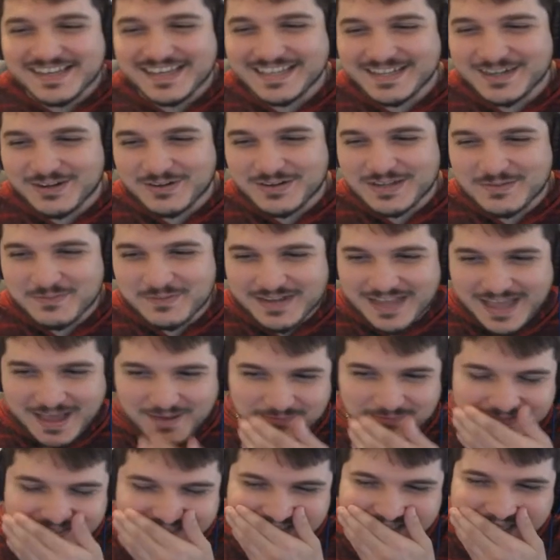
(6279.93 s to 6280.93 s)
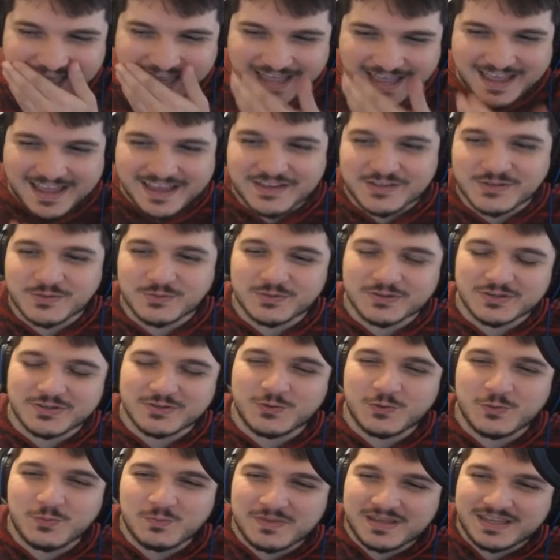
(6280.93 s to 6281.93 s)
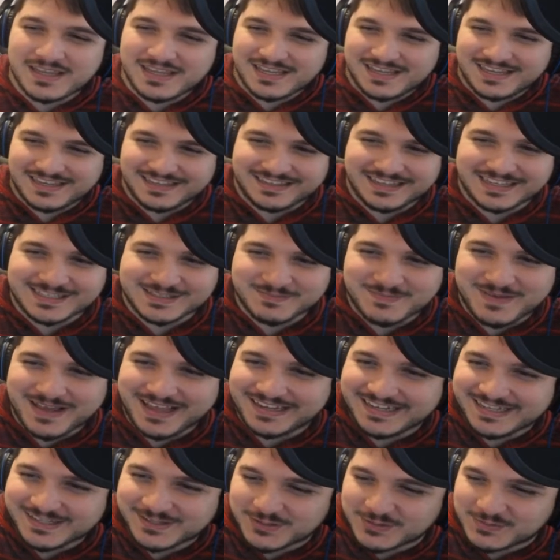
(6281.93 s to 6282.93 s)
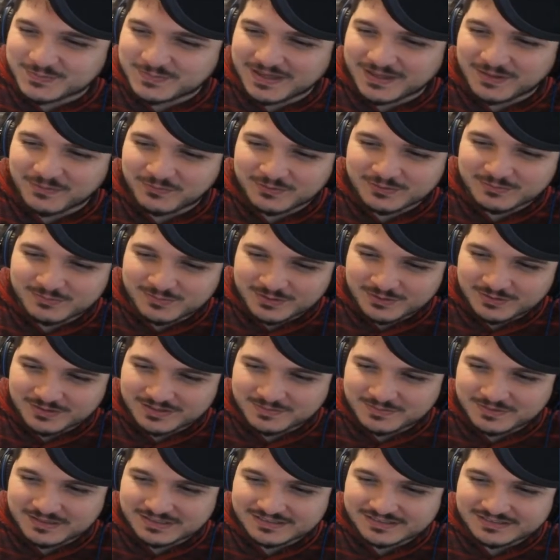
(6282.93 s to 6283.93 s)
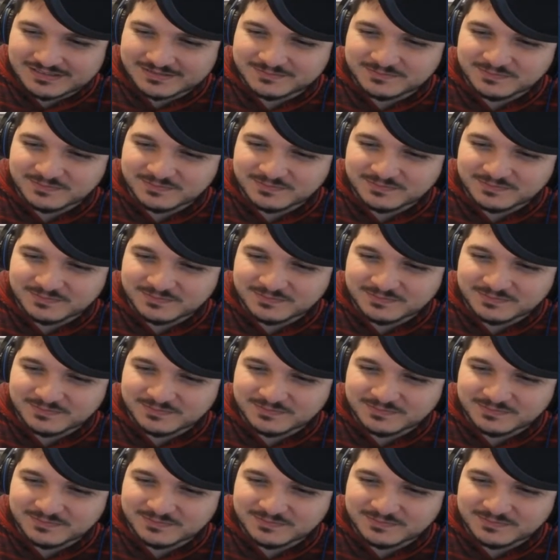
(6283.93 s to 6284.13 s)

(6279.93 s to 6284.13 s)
You don't even have a stash. What do you mean? That's mad disrespectful, bro. Come on.